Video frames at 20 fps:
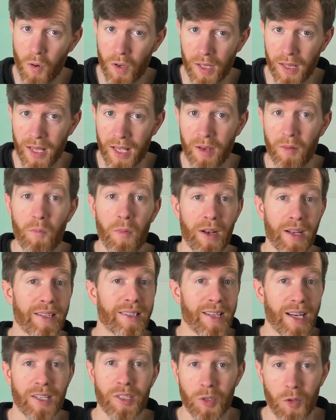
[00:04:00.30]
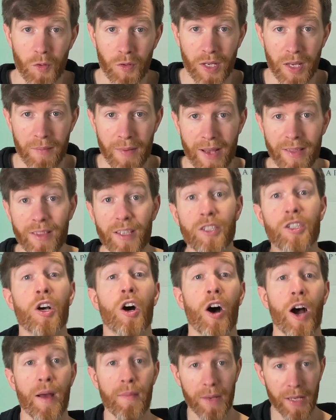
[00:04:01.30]
clear when I start talking about the
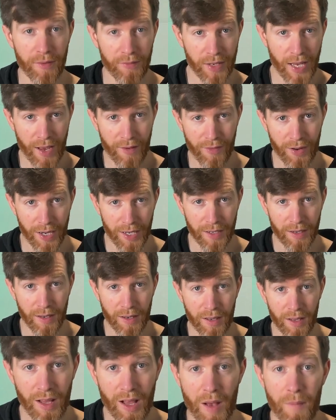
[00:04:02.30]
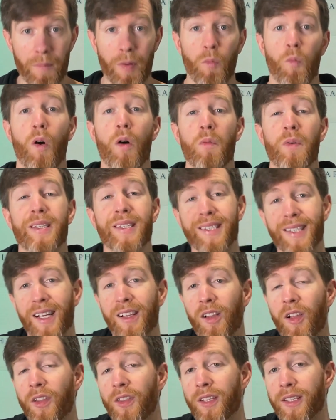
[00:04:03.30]
timing of caffeine. But while we're still
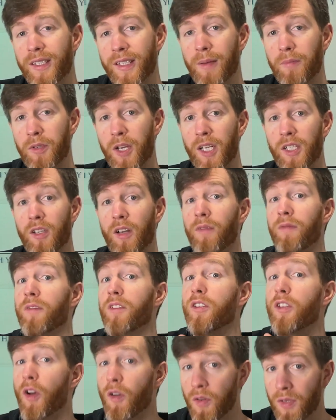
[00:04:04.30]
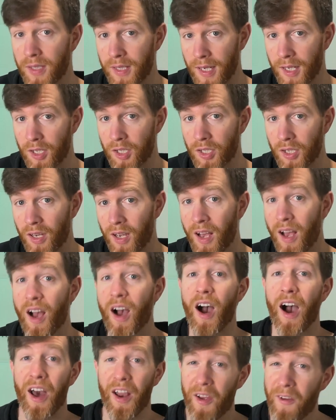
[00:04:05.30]
on the subject of dosage,
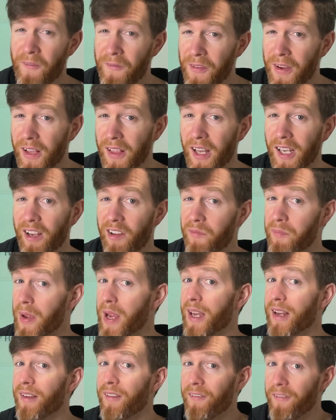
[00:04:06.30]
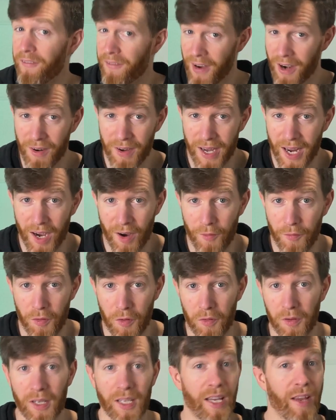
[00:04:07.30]
I don't feel like I've been very
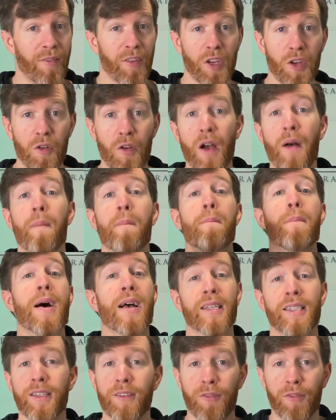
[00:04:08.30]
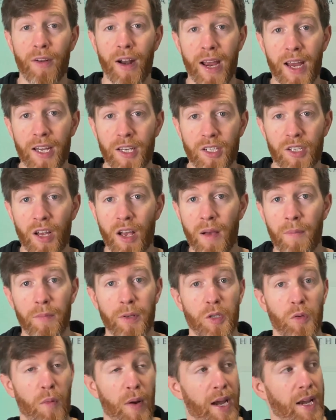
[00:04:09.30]
helpful giving you a massive range
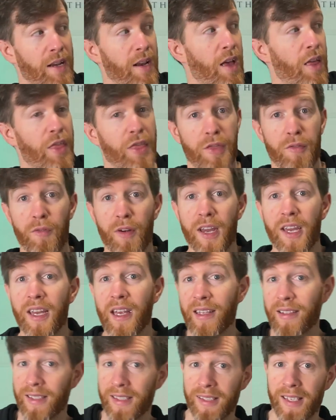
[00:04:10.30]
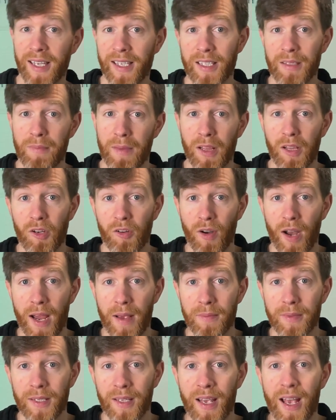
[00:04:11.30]
between 3 and 6
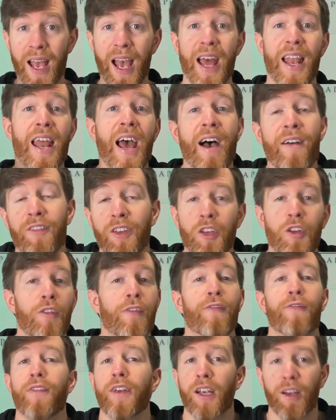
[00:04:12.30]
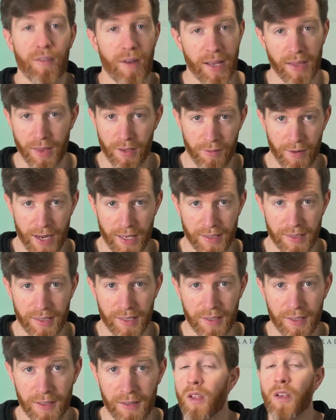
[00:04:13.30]
milligrams and having you figure out the rest.
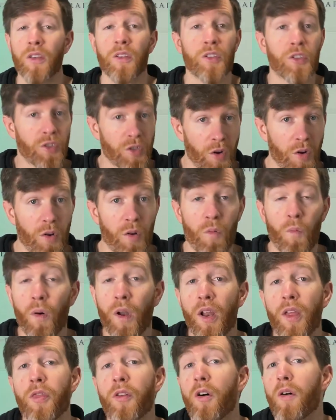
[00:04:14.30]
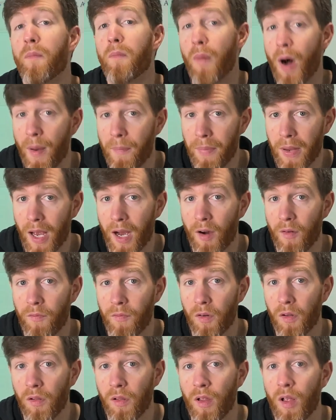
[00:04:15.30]
So what I thought might be
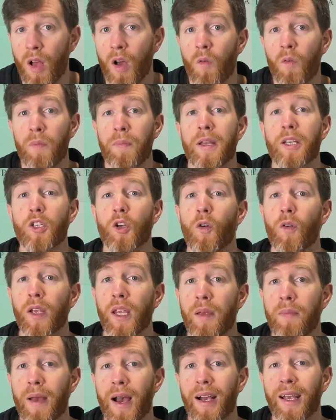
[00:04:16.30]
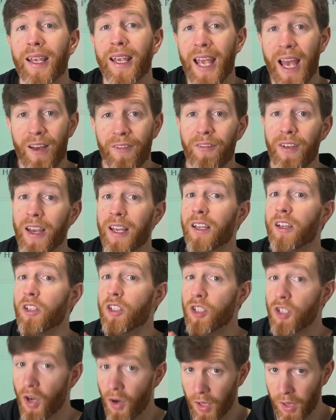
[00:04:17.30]
helpful would be talking about caffeine
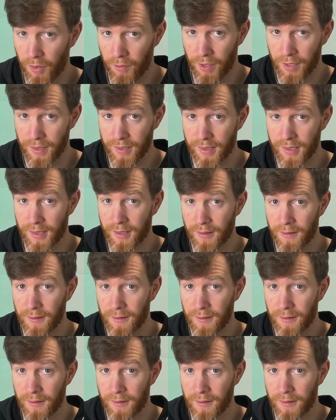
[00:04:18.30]
tolerance.